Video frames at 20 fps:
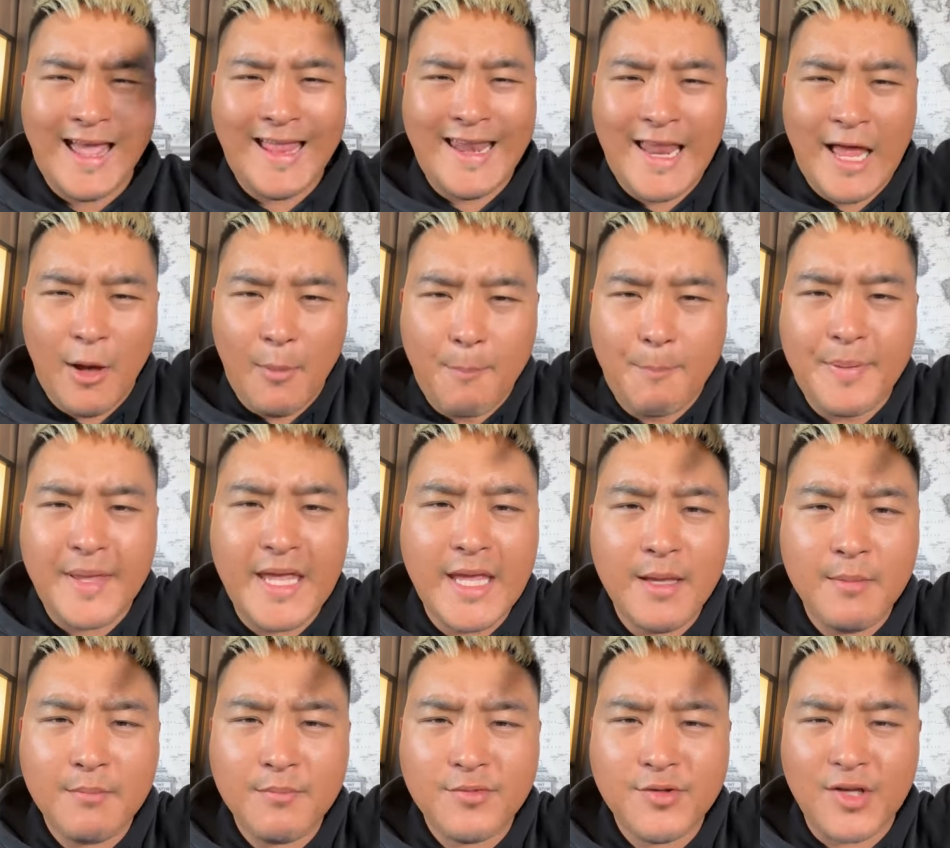And now
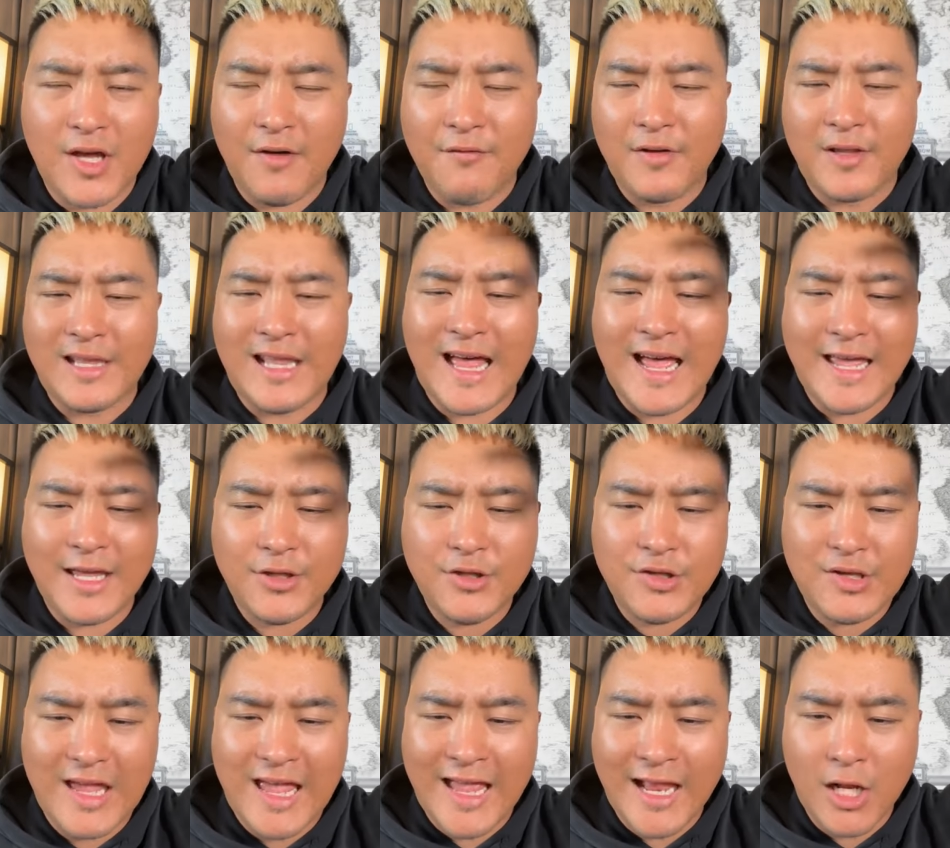beams of
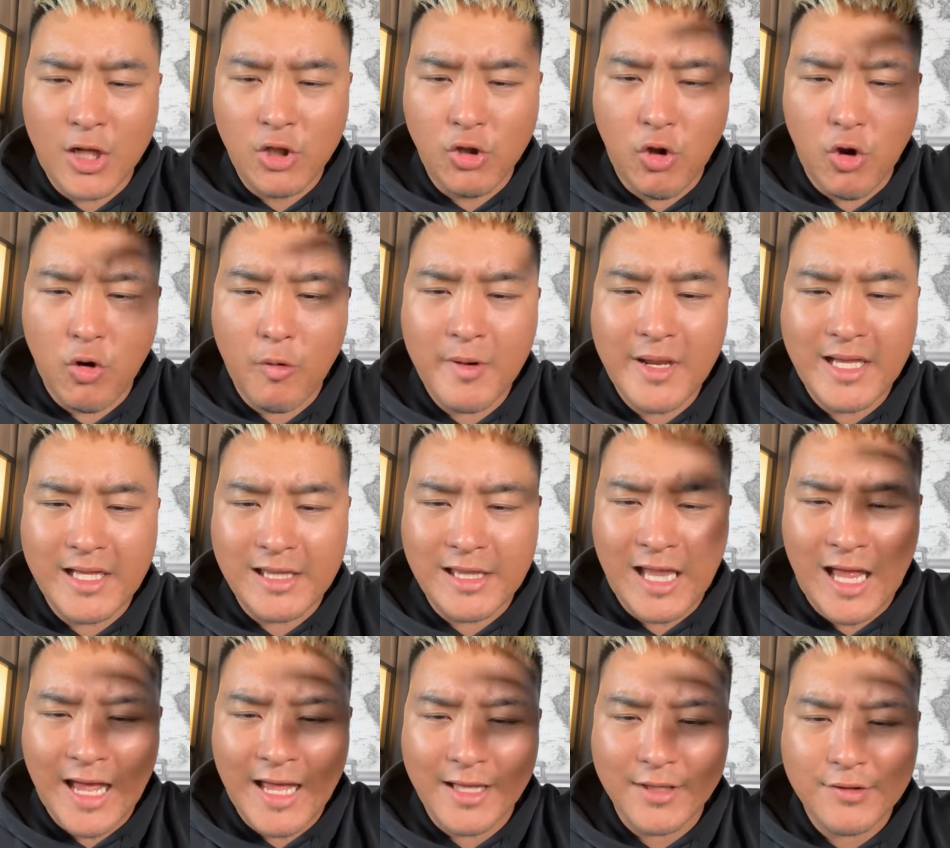light and glory
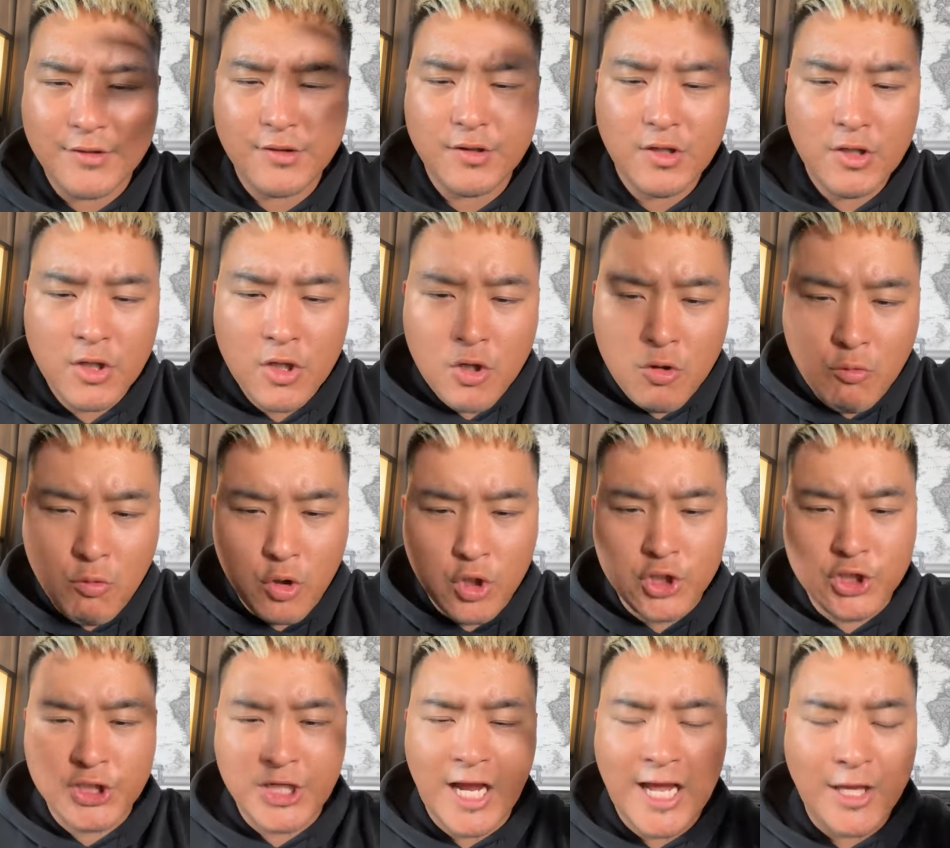light
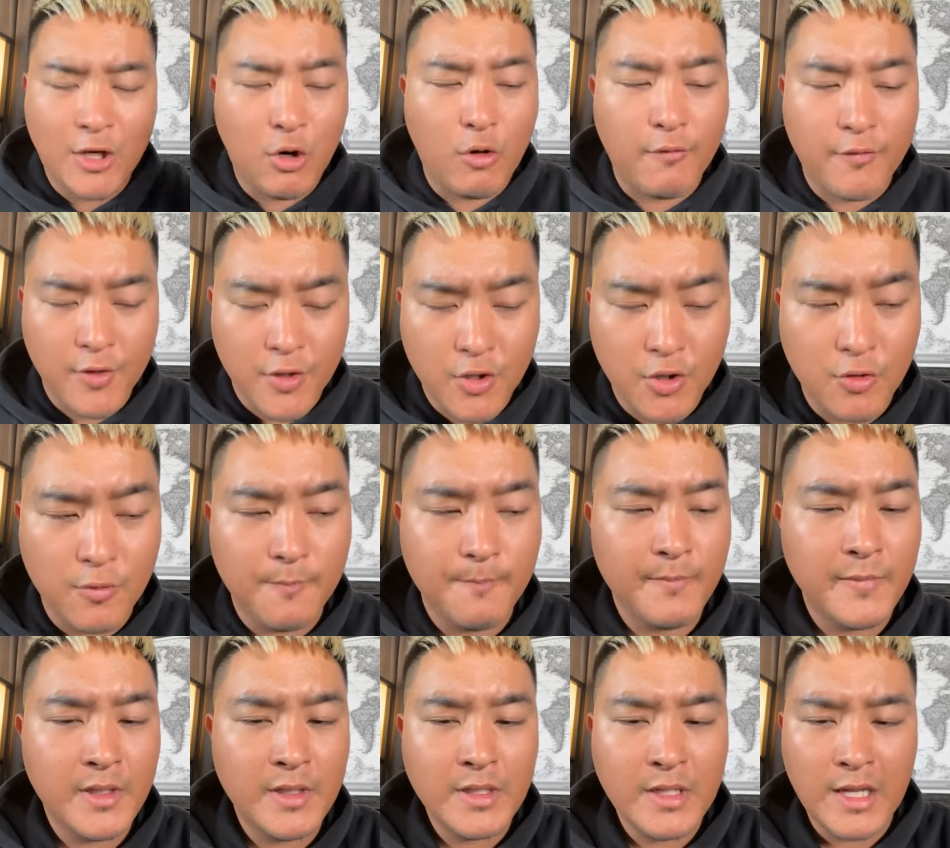will shine over you.
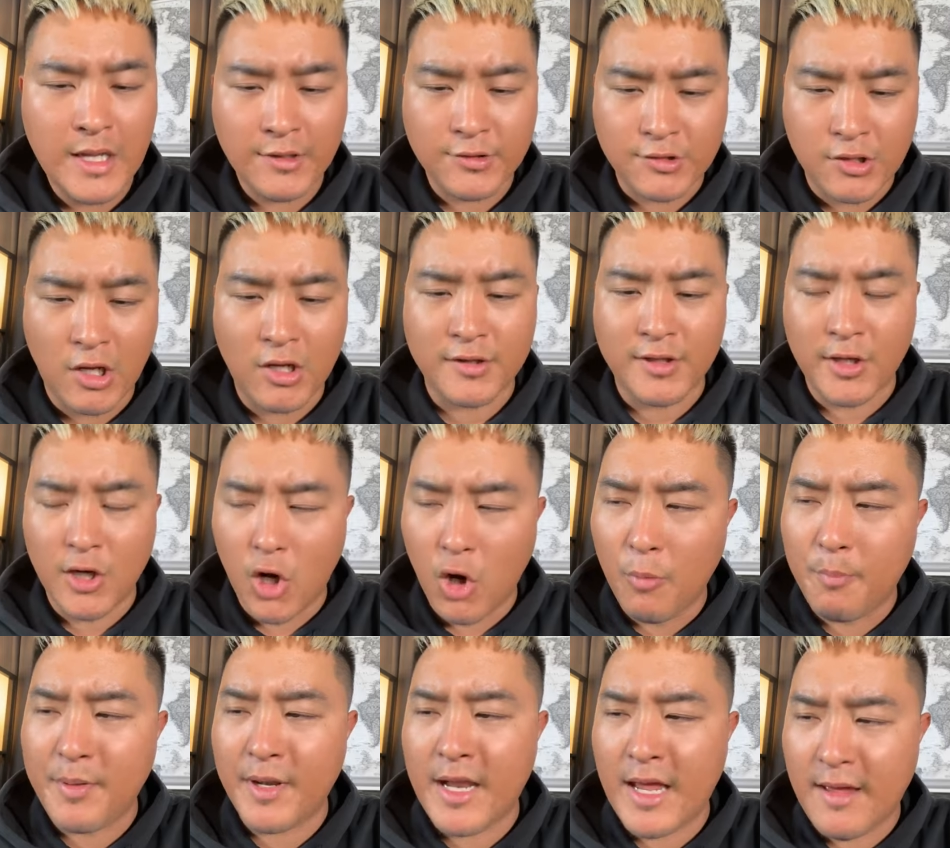It's called an
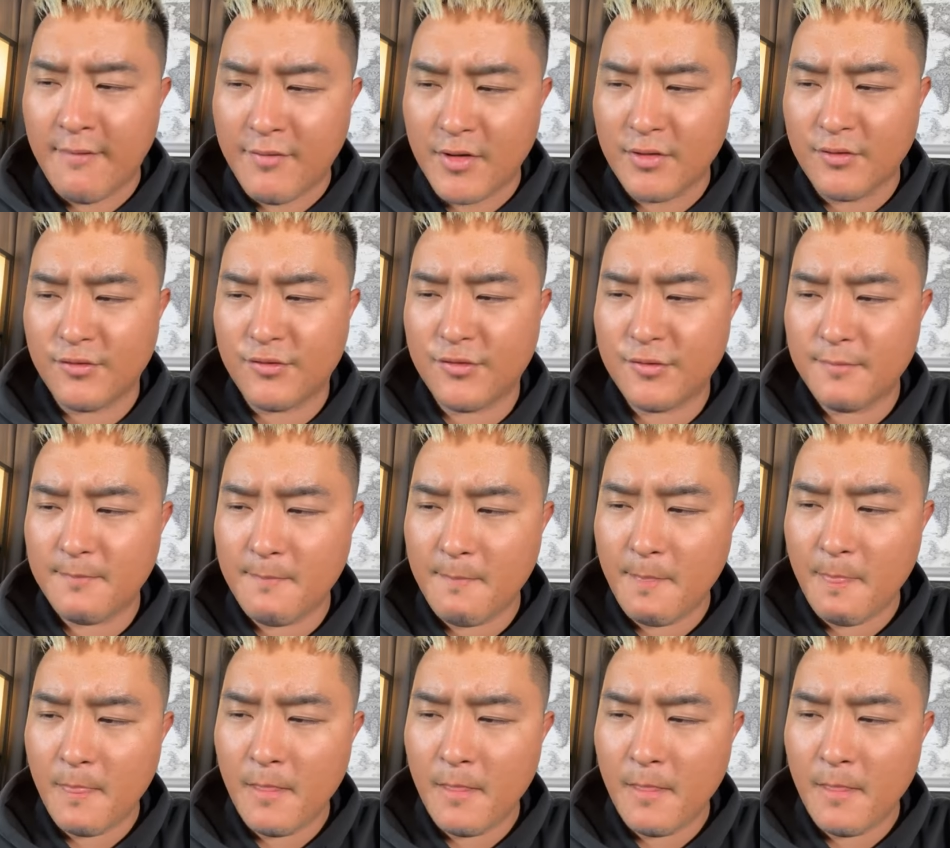open heavens.